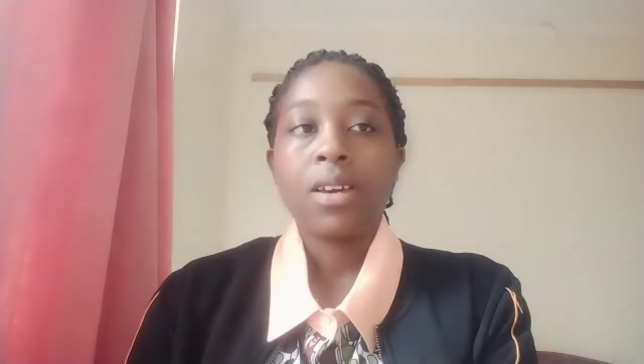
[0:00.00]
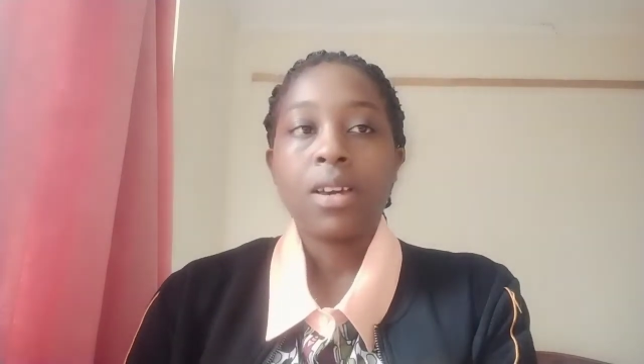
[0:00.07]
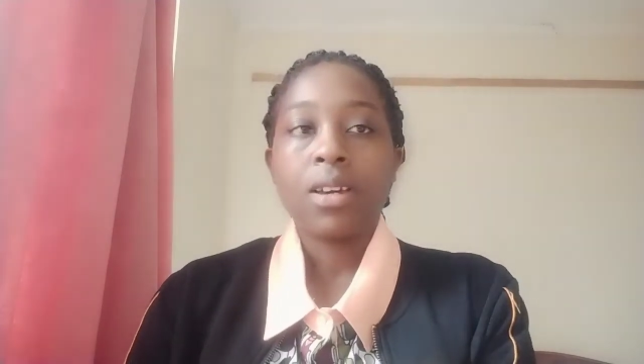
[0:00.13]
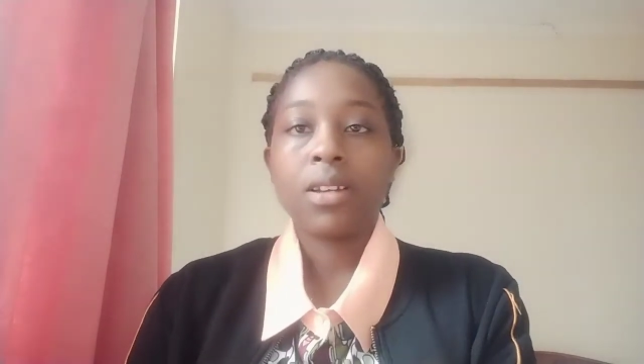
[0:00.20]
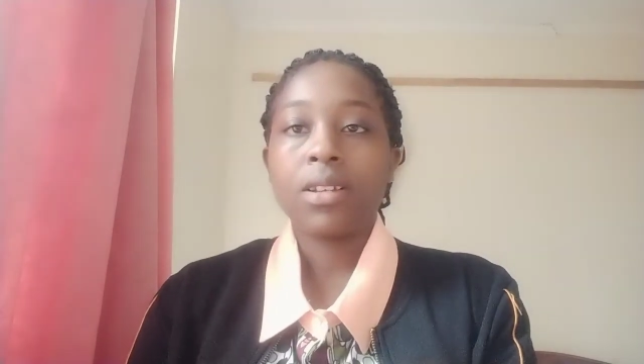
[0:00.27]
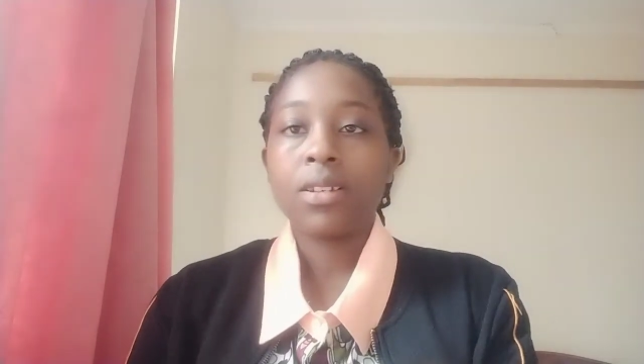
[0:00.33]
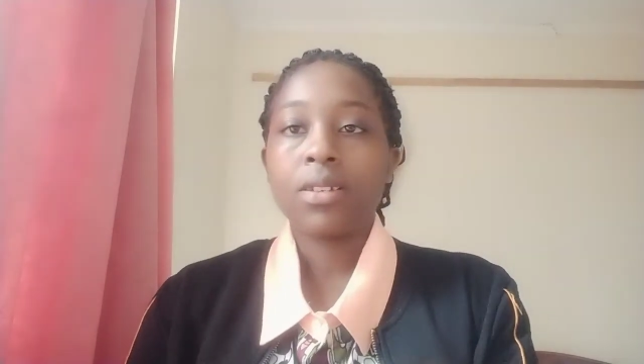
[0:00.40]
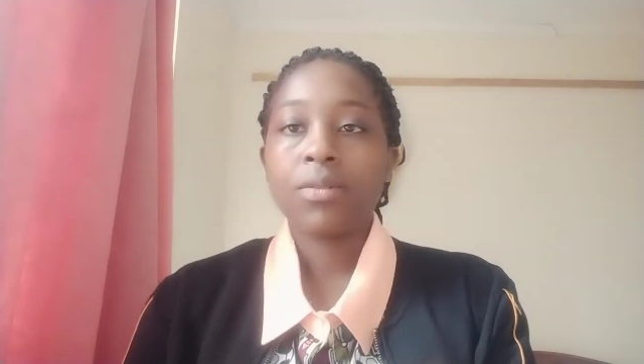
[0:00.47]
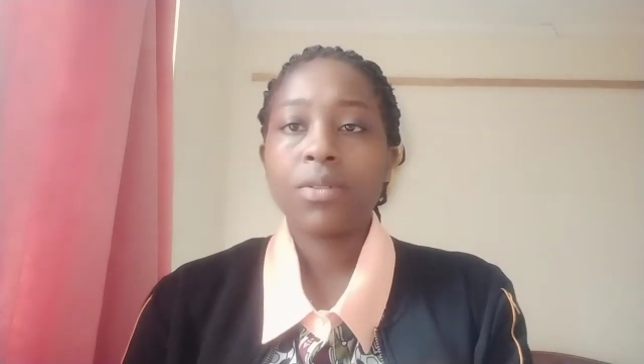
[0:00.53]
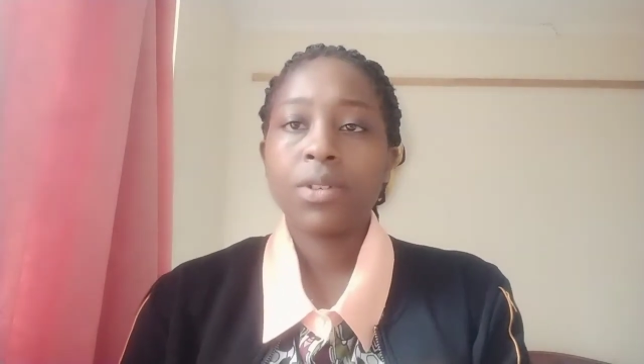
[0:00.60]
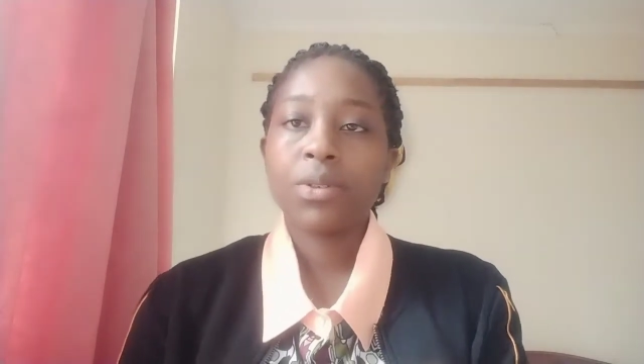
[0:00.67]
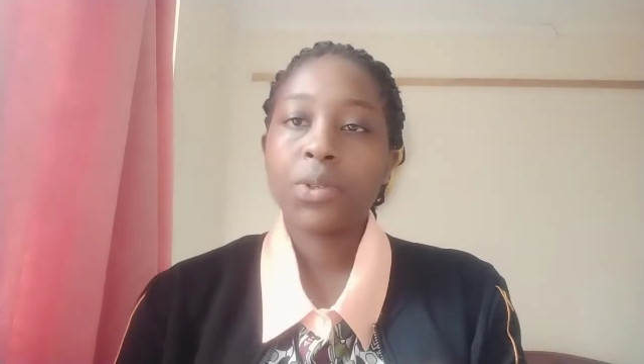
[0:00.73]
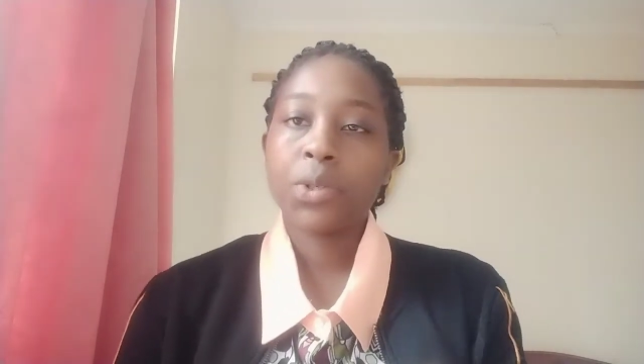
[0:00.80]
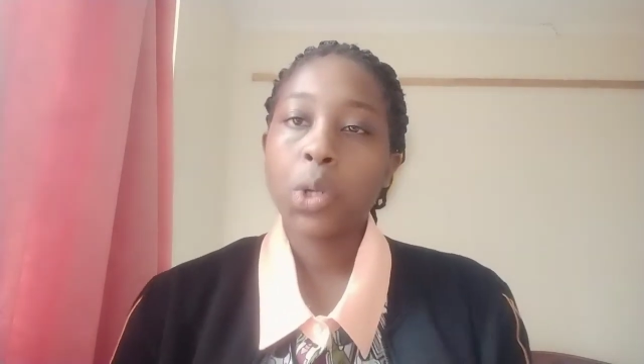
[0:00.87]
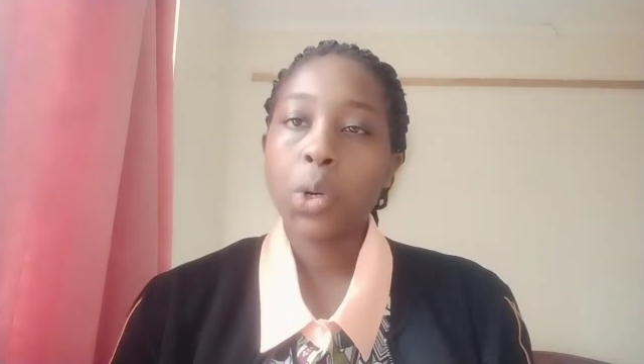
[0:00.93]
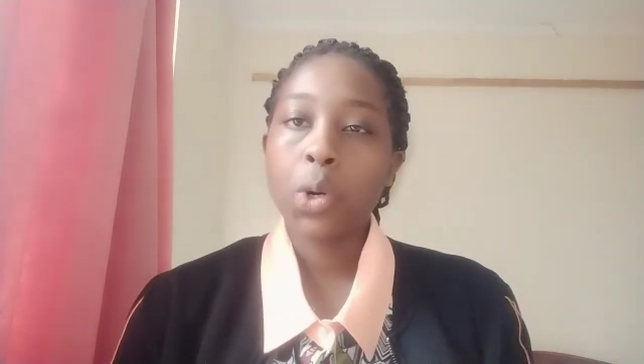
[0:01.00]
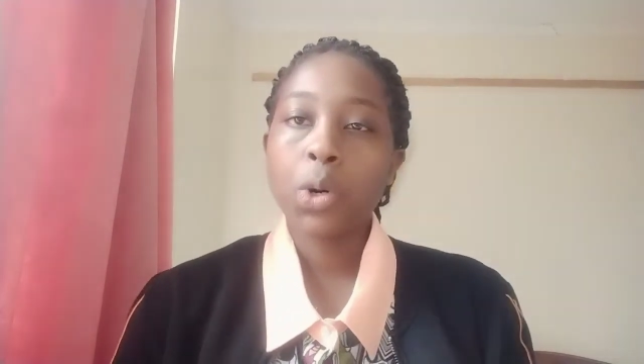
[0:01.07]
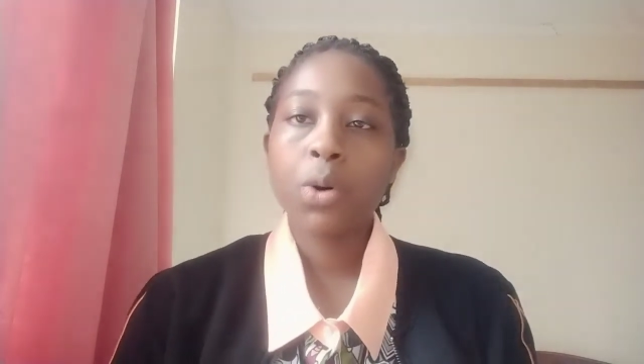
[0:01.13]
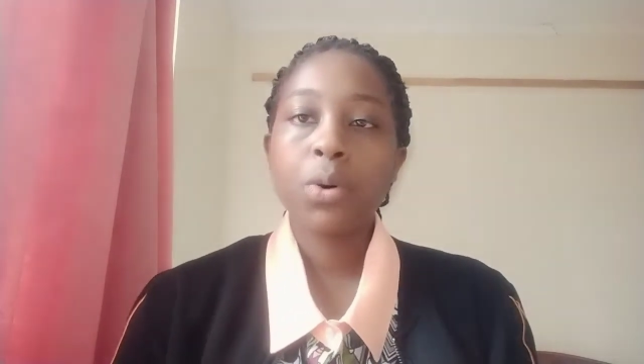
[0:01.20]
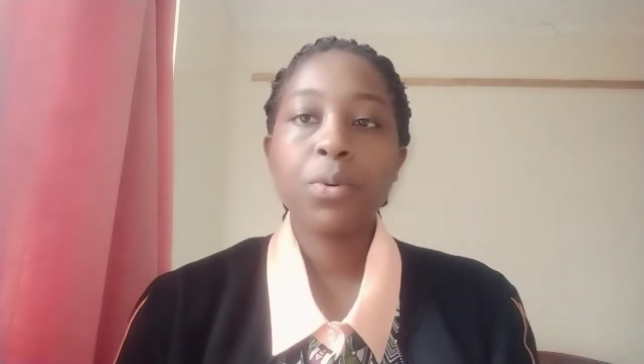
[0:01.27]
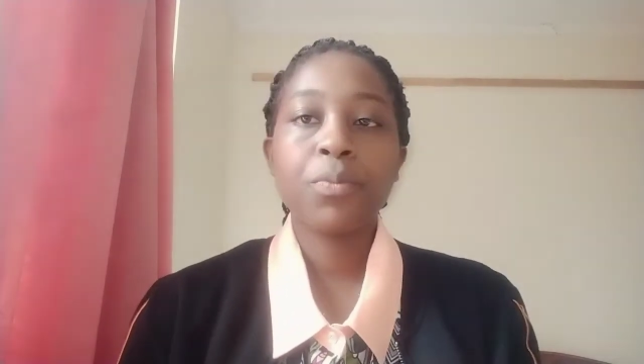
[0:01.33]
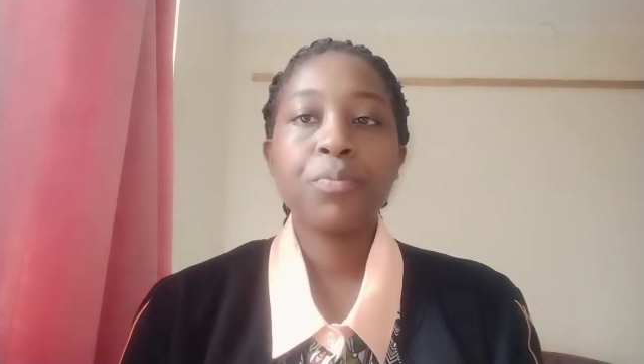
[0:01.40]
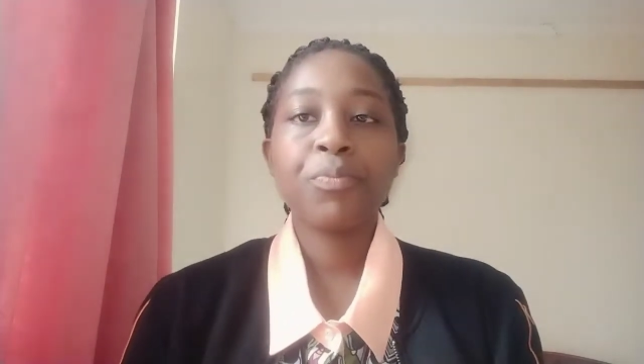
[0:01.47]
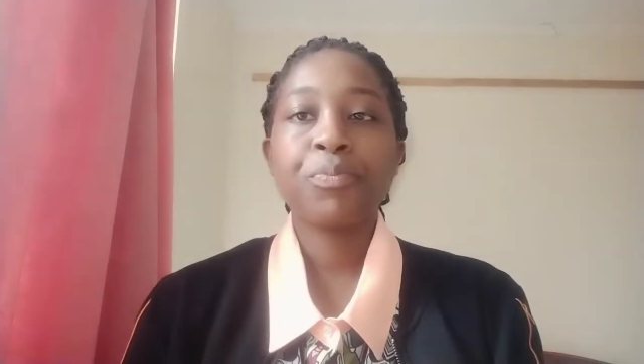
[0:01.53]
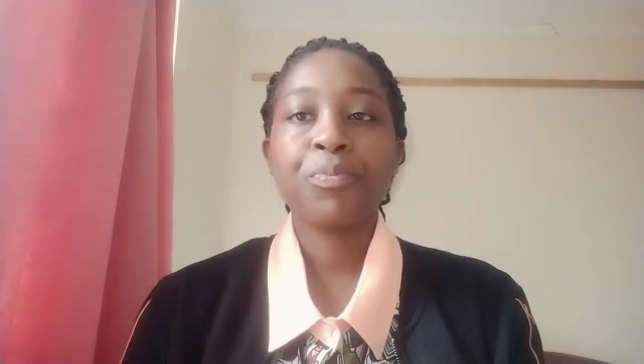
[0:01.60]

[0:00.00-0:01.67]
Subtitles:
And so